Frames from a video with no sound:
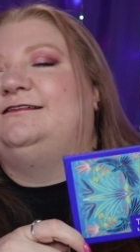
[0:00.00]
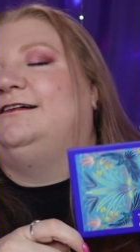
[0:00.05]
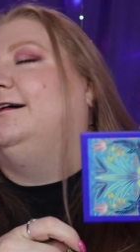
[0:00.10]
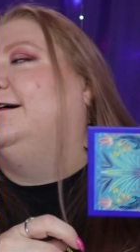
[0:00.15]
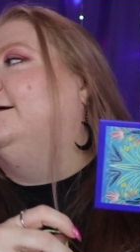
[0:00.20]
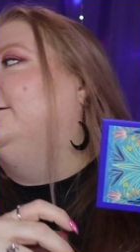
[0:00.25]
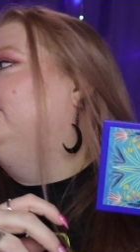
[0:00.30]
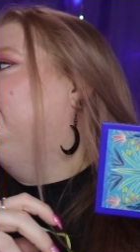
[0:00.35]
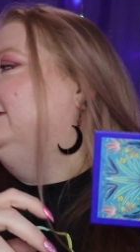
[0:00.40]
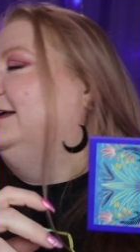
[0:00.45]

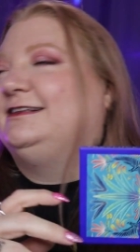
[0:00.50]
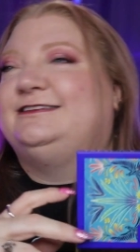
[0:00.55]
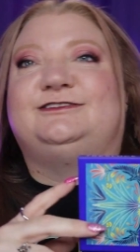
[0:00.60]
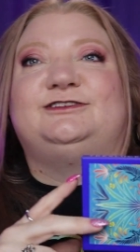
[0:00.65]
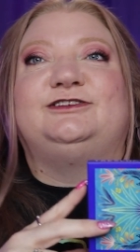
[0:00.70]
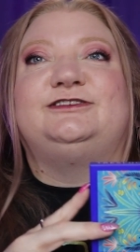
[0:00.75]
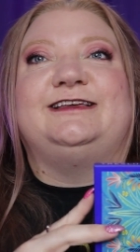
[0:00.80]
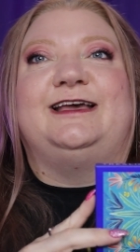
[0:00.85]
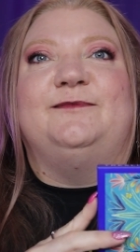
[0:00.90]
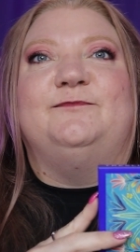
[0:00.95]
that's
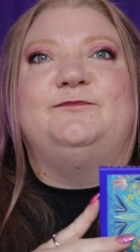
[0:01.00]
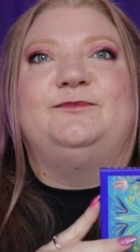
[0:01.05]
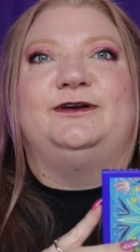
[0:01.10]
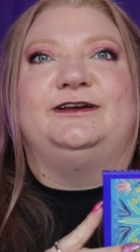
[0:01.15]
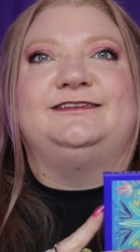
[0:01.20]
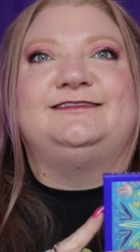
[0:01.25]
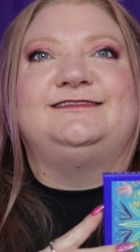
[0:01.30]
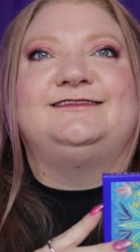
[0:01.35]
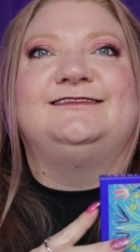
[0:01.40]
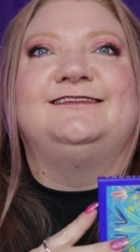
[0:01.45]
just
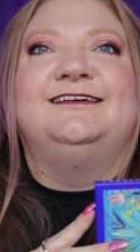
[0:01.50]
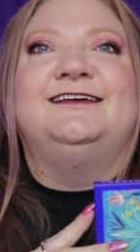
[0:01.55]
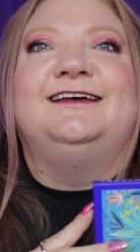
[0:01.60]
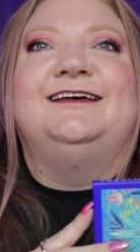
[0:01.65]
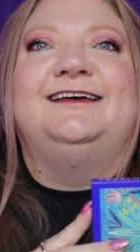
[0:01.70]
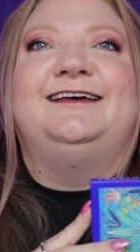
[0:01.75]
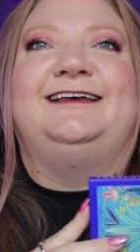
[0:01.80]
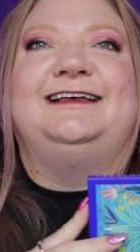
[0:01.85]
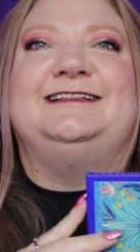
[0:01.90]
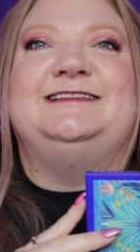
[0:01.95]
Empress
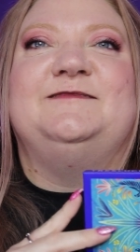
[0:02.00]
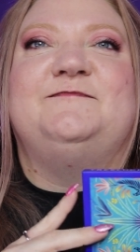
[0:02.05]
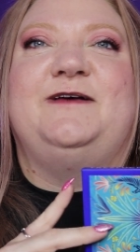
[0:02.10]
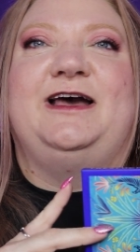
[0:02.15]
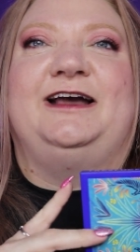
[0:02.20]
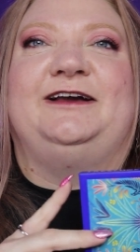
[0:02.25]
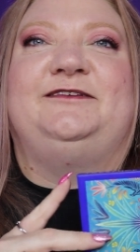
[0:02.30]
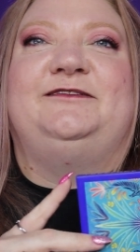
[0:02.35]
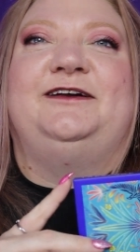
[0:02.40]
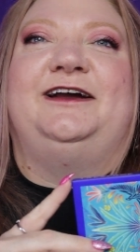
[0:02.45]
in the
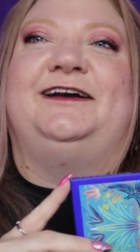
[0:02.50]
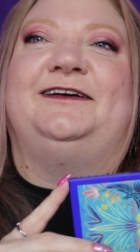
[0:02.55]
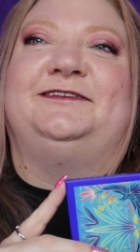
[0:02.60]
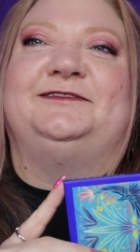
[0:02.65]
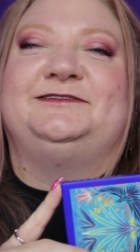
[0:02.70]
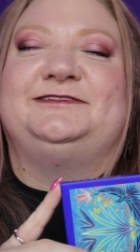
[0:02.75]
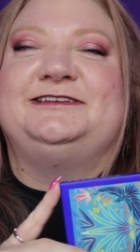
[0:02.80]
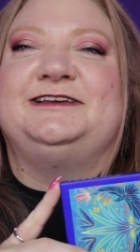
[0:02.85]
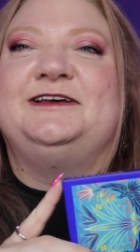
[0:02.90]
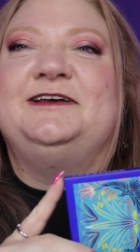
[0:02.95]

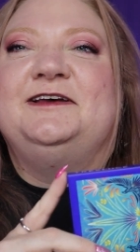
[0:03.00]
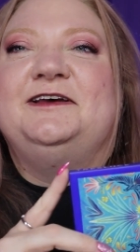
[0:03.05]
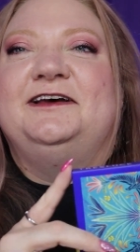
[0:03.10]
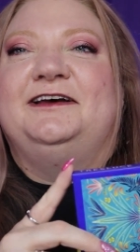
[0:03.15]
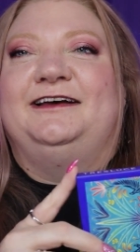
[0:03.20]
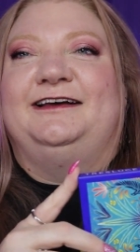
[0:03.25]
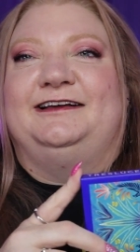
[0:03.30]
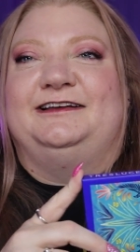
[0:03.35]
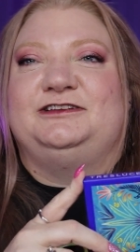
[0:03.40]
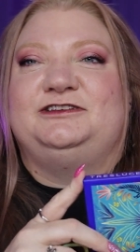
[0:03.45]
background.
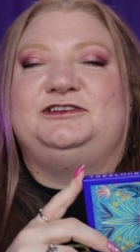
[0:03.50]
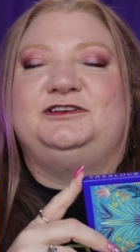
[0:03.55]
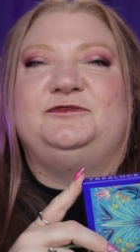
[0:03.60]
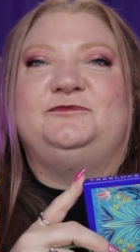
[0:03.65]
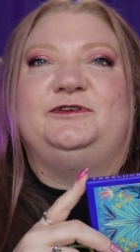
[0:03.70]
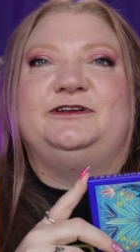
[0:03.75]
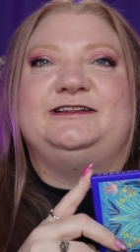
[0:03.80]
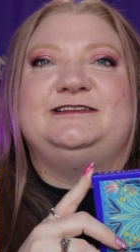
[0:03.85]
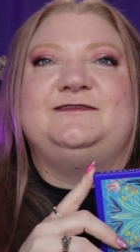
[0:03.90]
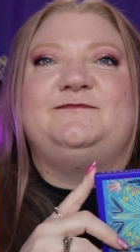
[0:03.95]
She
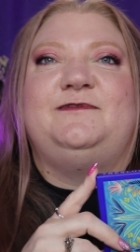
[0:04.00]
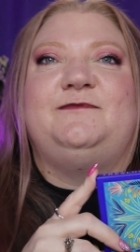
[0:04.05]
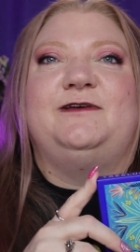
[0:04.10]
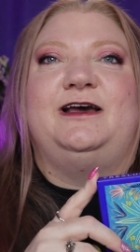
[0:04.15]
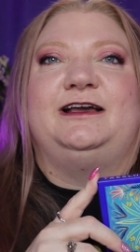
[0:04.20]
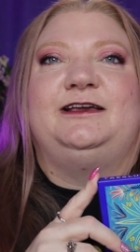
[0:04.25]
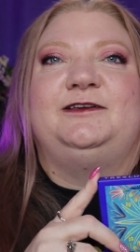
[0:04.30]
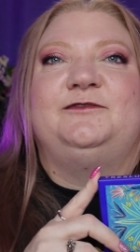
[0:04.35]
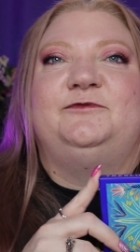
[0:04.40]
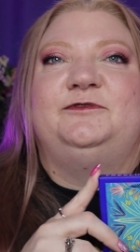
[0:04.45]
wanted to be
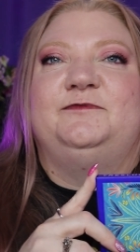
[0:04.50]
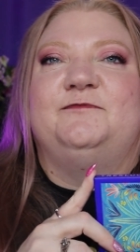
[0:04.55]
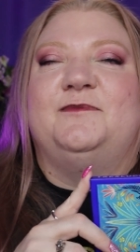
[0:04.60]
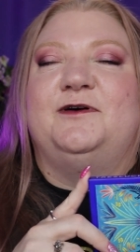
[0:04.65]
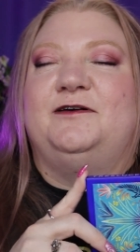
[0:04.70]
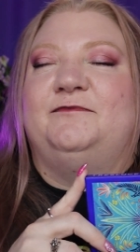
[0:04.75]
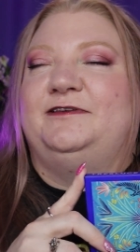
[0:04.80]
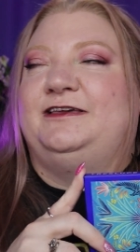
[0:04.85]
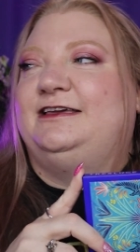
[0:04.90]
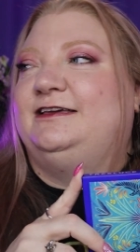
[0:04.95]
back here with
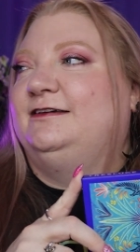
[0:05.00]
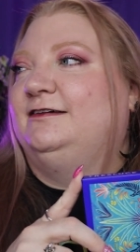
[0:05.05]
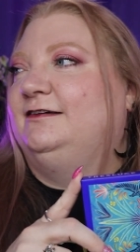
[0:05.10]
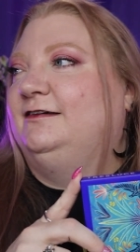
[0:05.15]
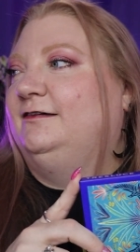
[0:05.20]
Mommy.